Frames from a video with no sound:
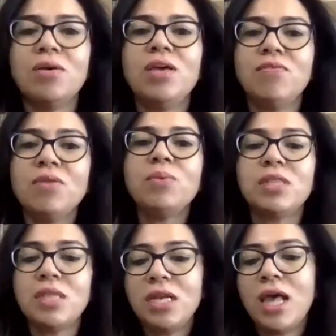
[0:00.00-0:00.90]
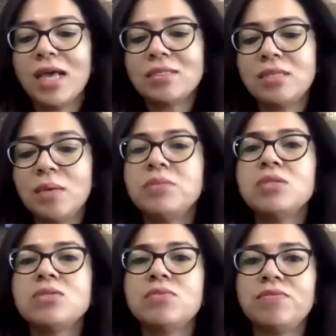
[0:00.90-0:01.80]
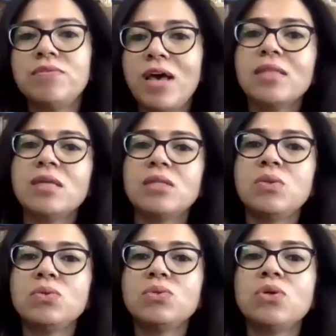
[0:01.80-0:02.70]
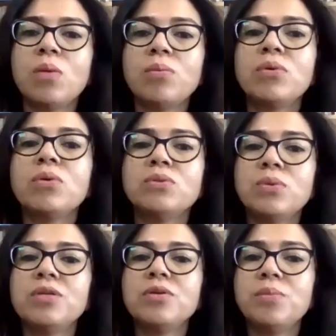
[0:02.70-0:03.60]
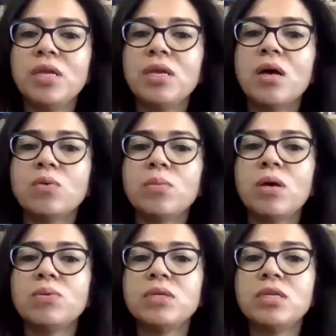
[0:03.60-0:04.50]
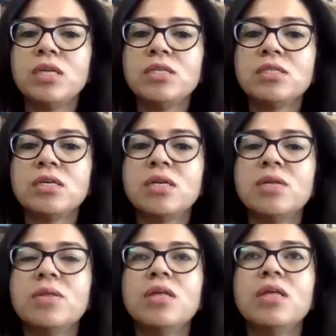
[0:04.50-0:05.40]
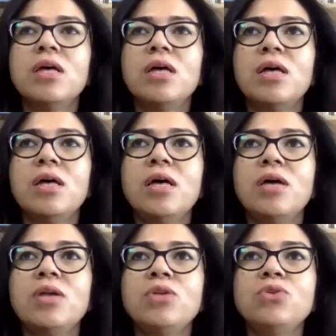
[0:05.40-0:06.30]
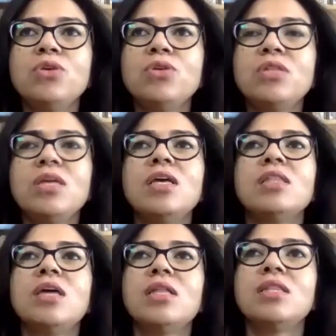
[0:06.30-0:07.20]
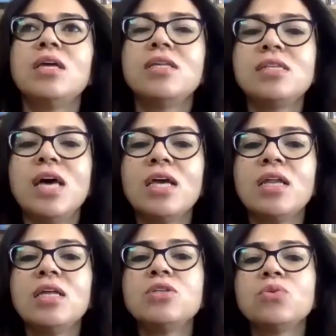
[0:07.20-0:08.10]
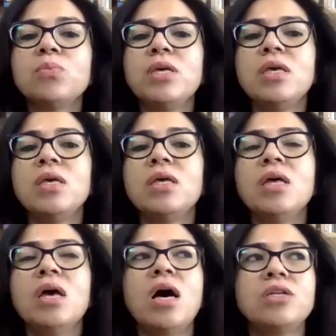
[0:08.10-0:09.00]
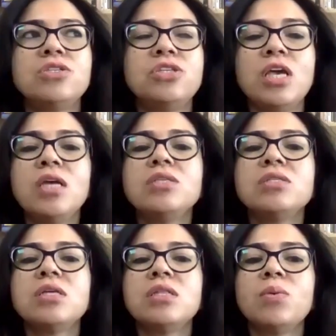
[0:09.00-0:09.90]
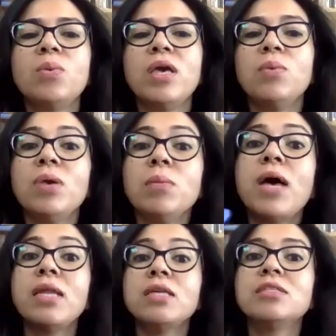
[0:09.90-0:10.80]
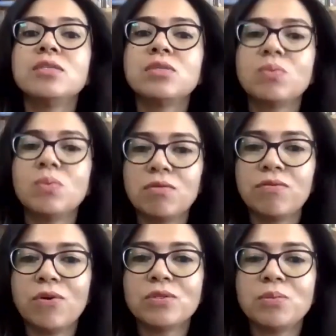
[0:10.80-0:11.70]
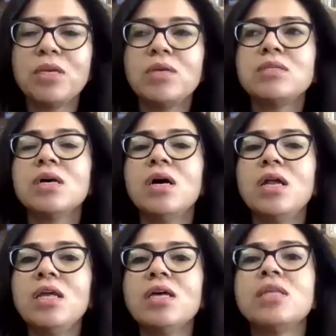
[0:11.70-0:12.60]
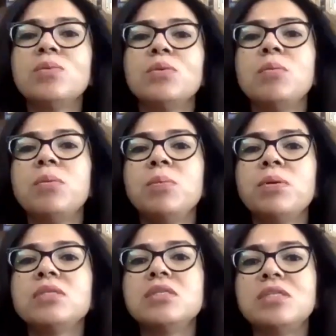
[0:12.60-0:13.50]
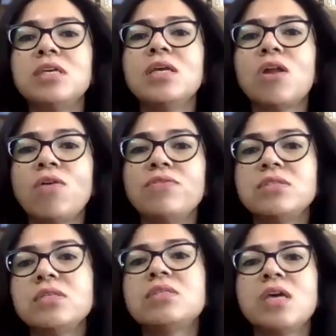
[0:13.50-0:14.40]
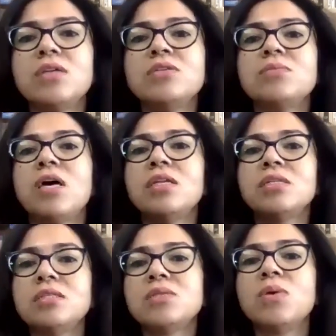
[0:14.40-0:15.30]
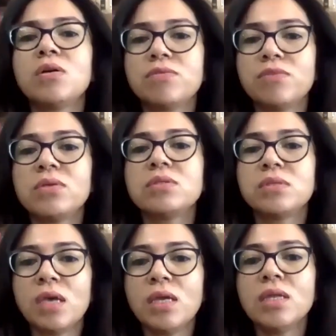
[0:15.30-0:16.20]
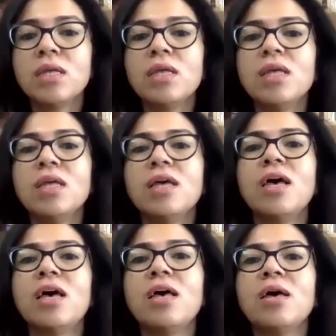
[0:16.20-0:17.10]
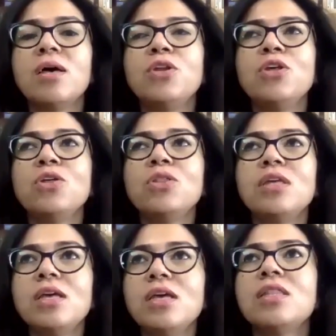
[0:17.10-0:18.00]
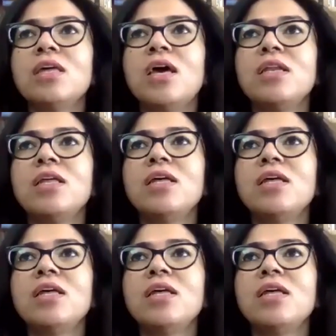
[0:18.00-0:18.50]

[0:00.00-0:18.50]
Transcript: with that acceptance of the fact that those job roles will remain outbound in nature, do you think that there is likely to be a change in the way we manage this workforce? Because earlier there would be people sitting in offices trying to manage this workforce, right? Do you think that